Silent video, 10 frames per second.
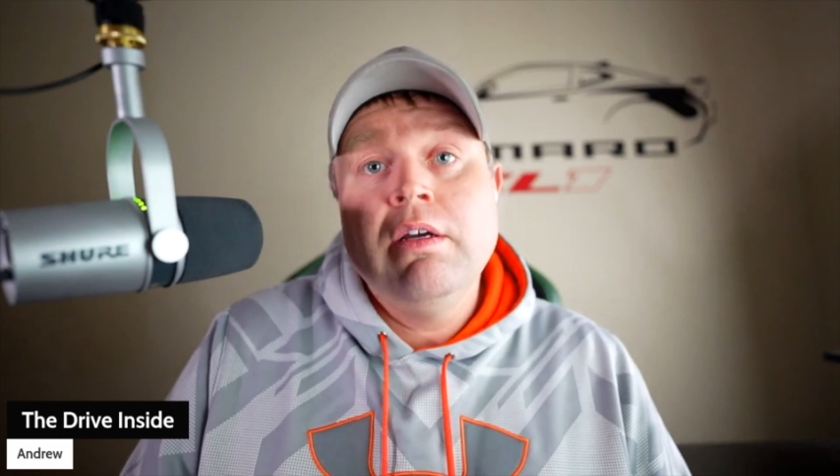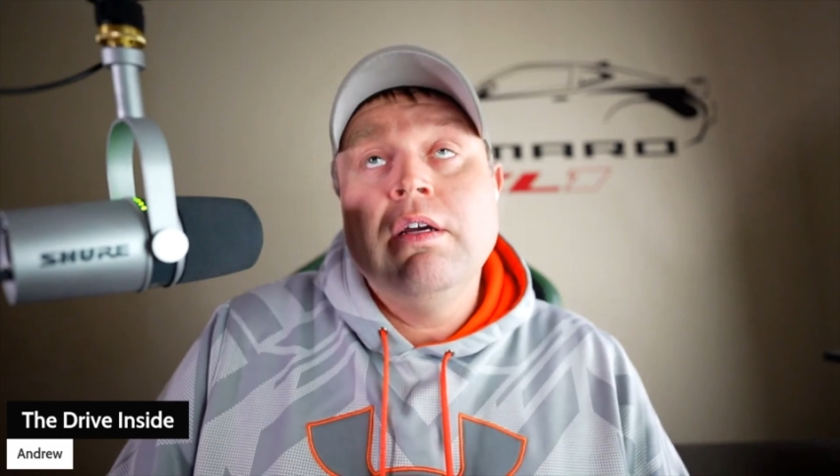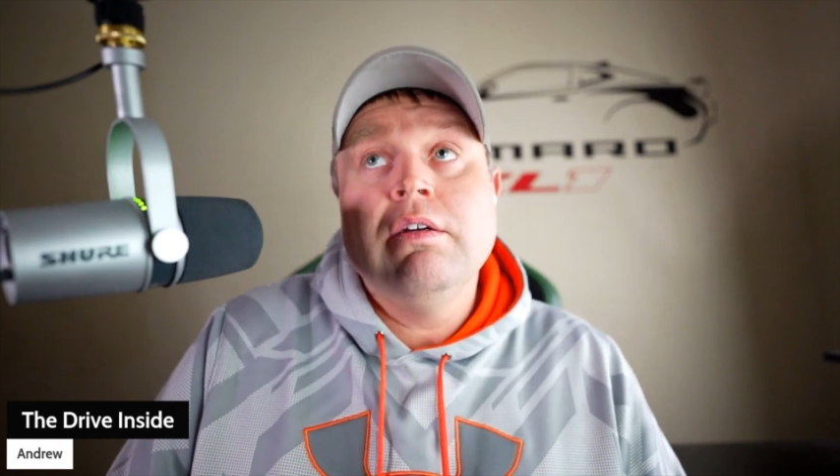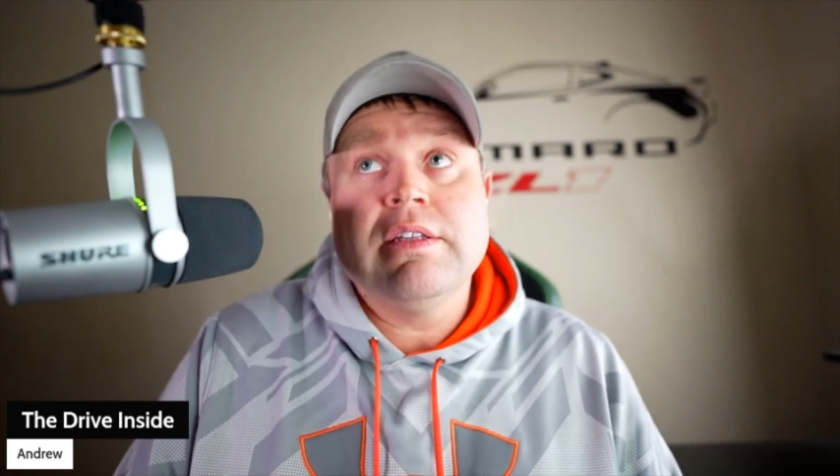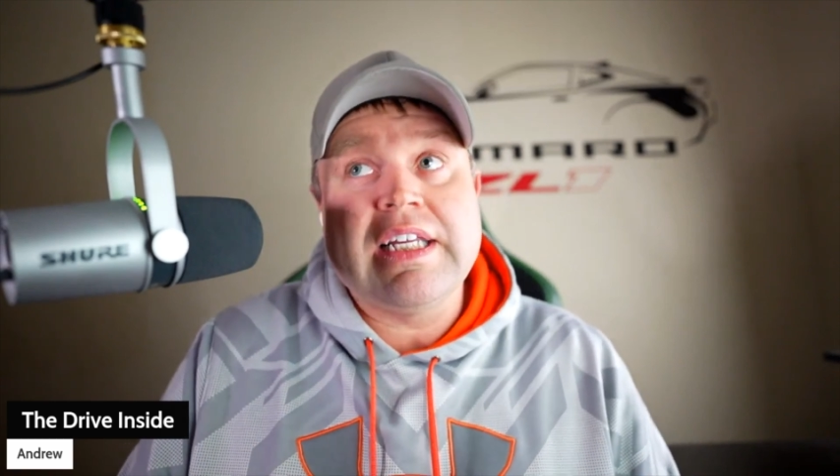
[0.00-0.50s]

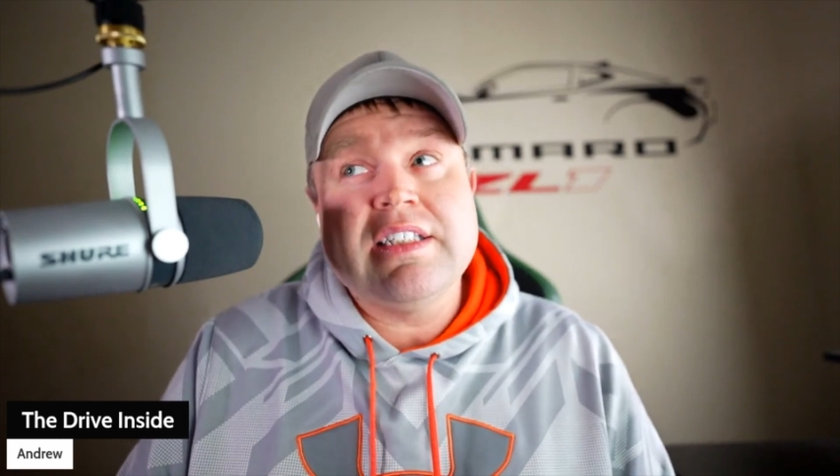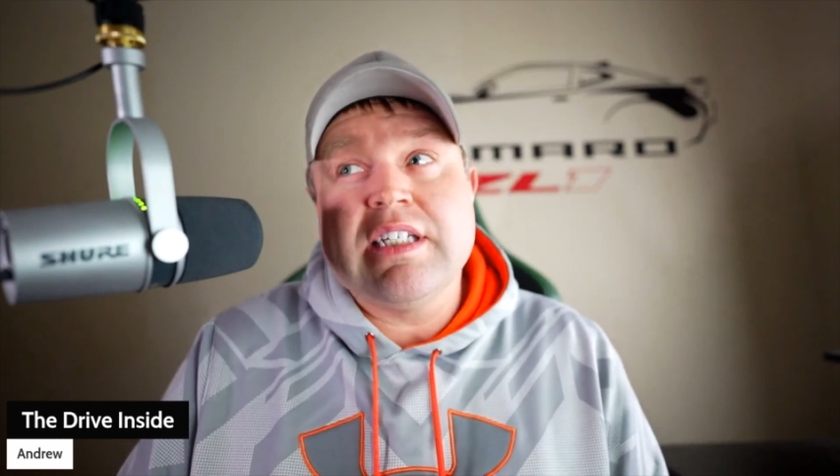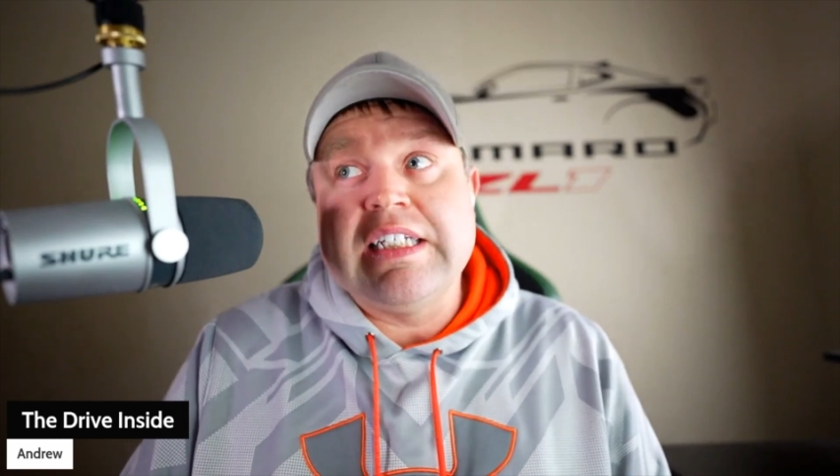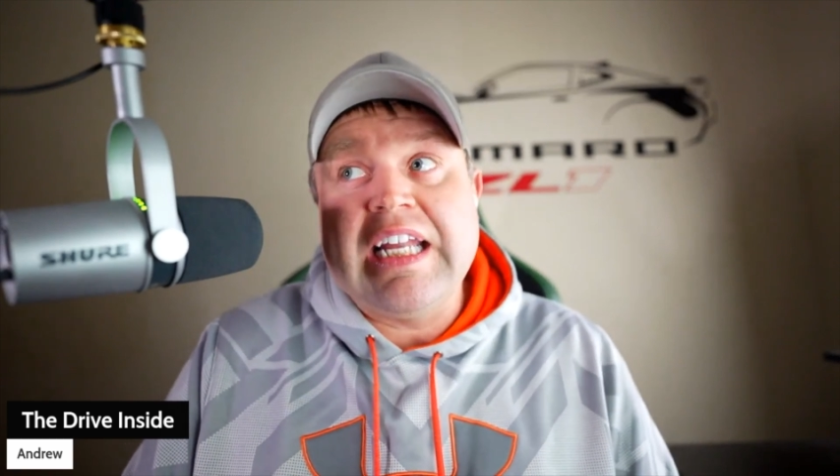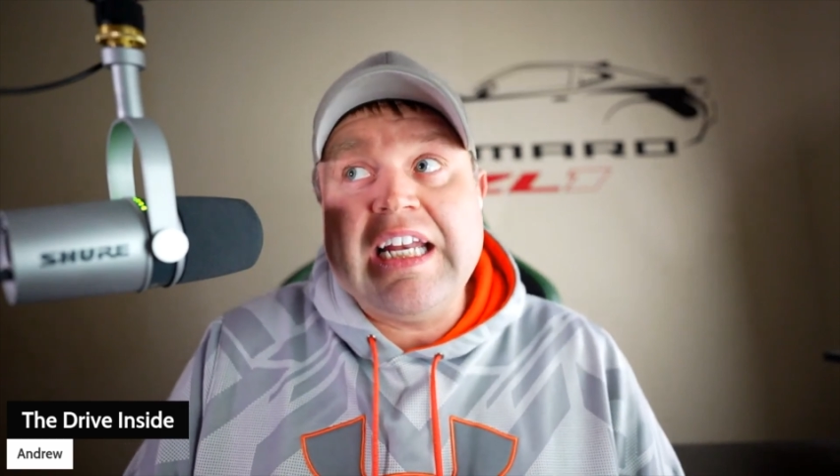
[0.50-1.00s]
I think it's like
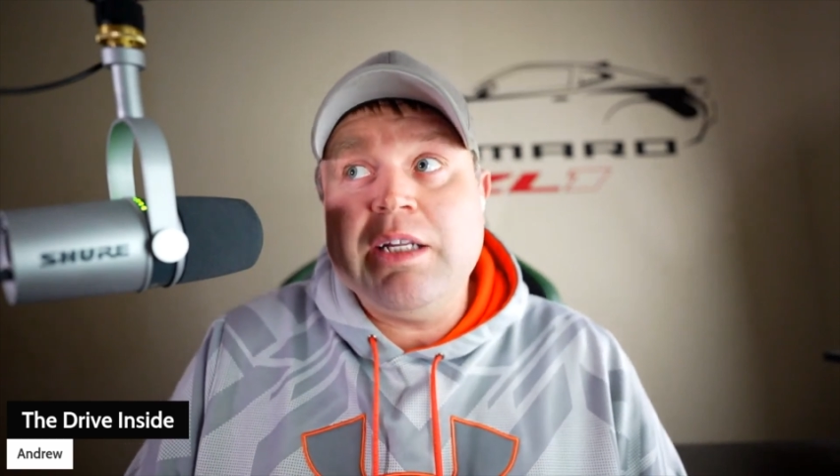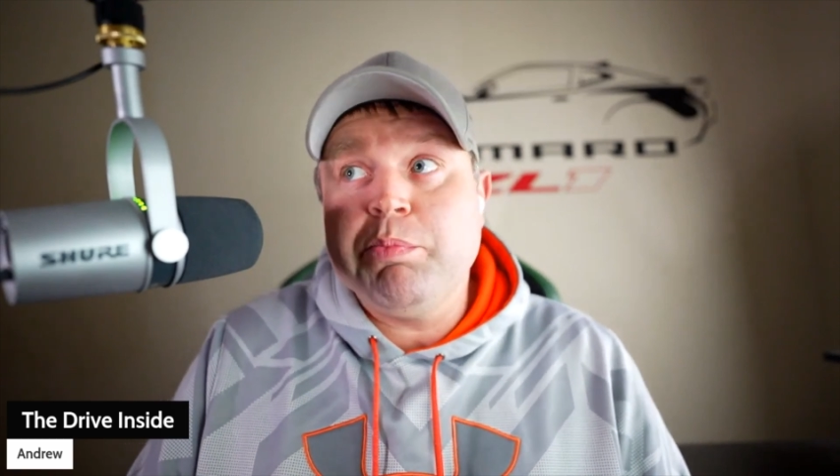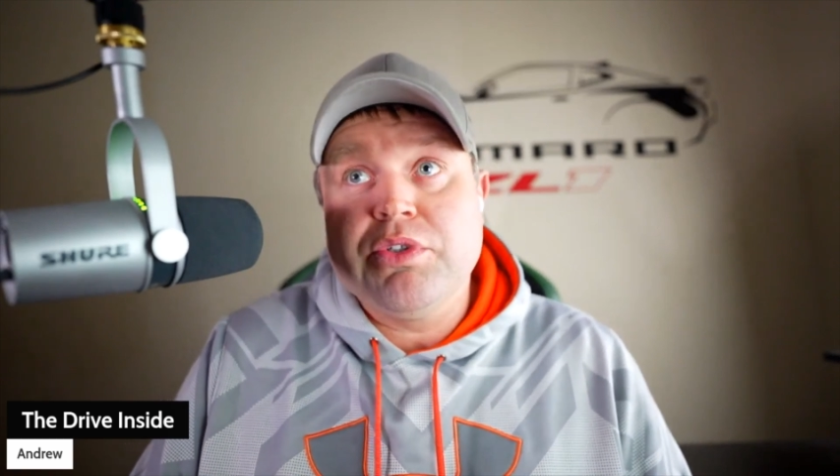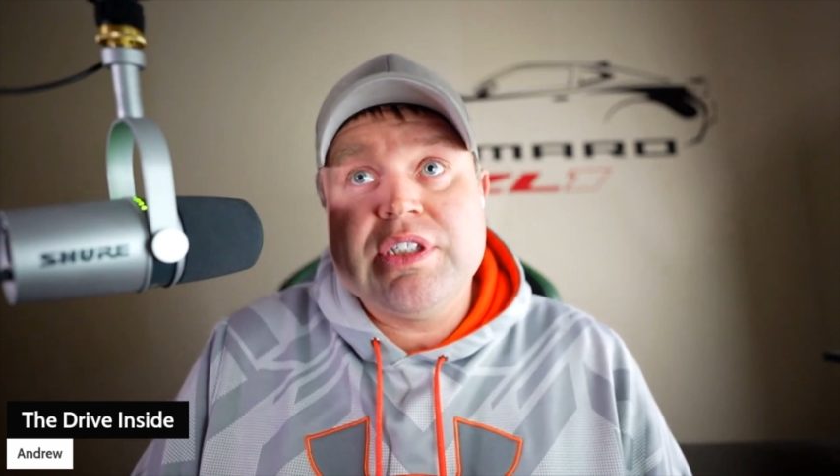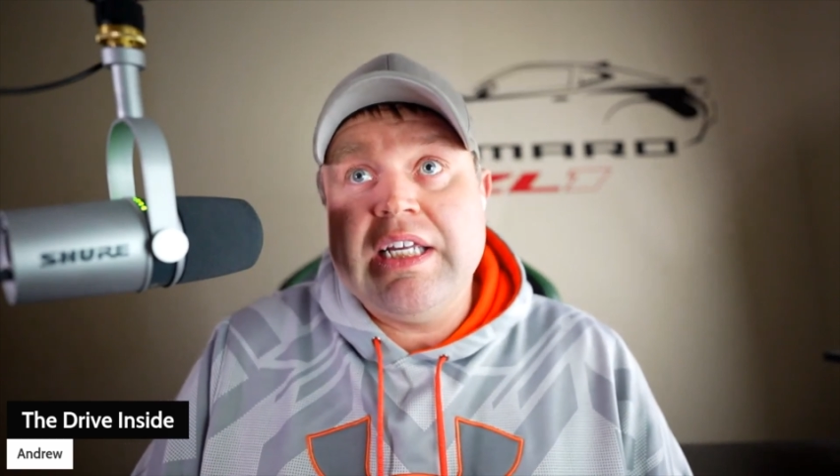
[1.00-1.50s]

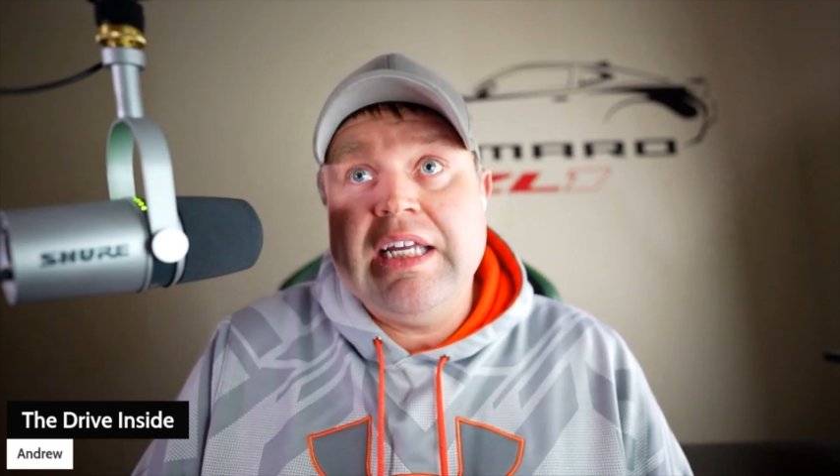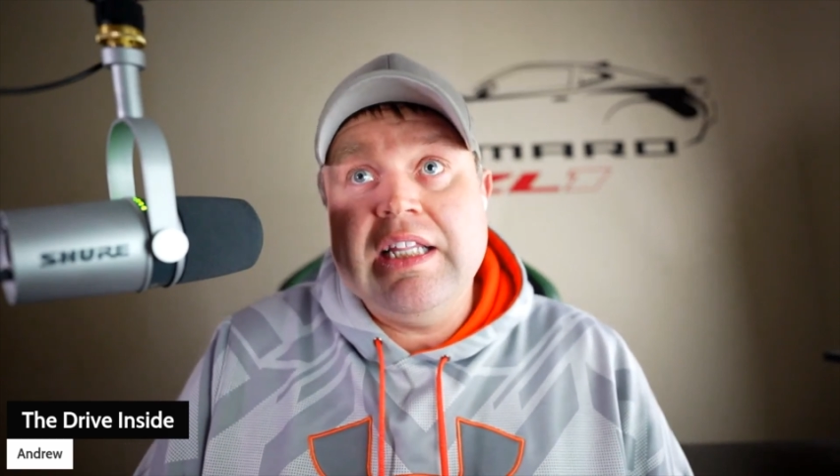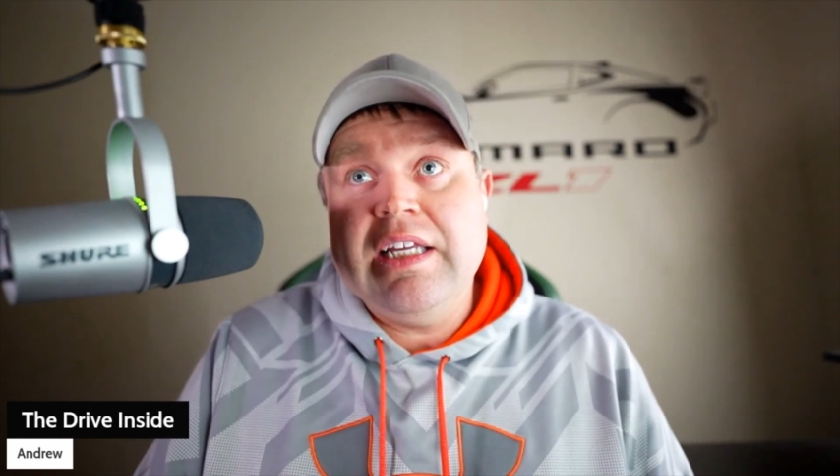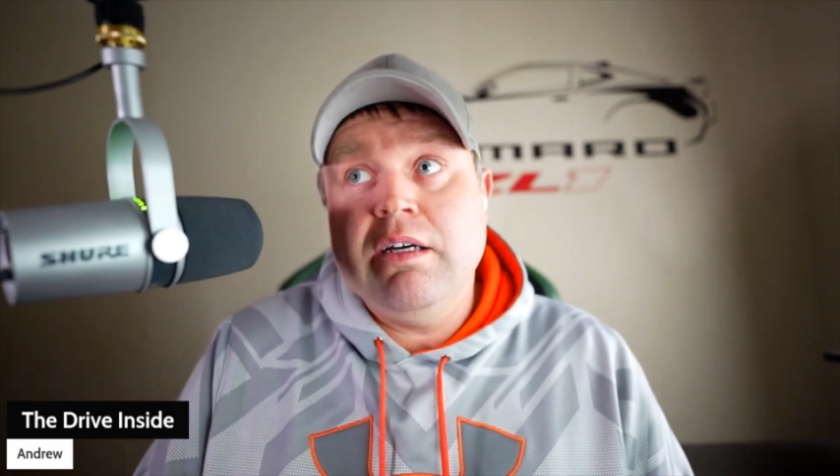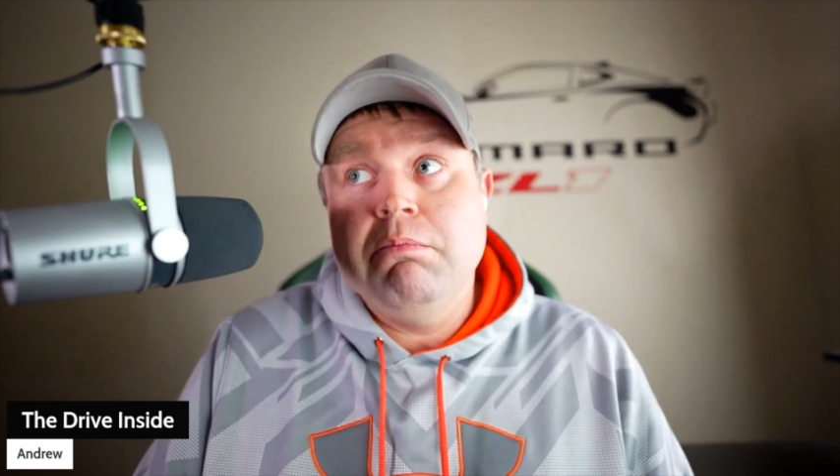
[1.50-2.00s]
90%
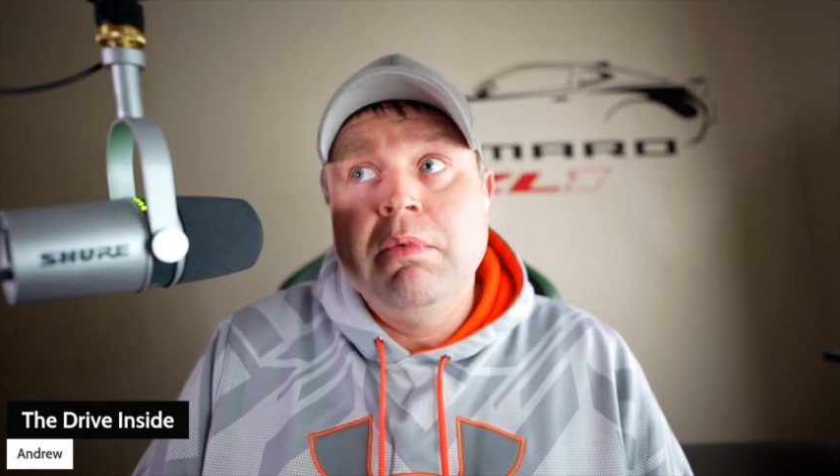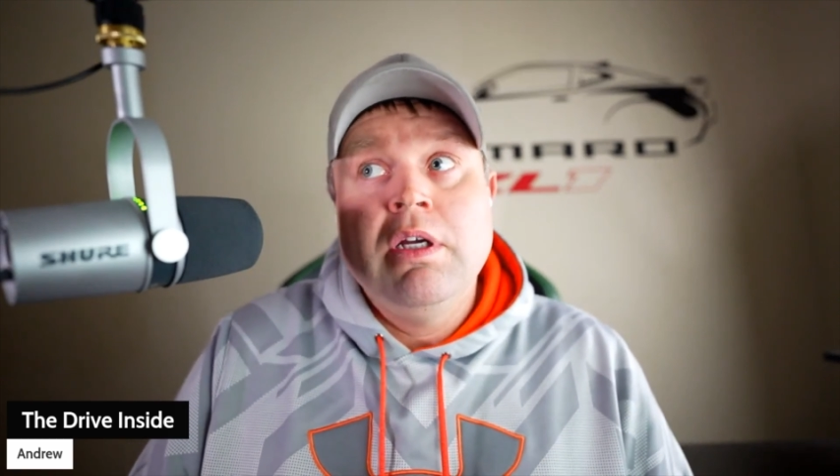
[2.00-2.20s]
helium,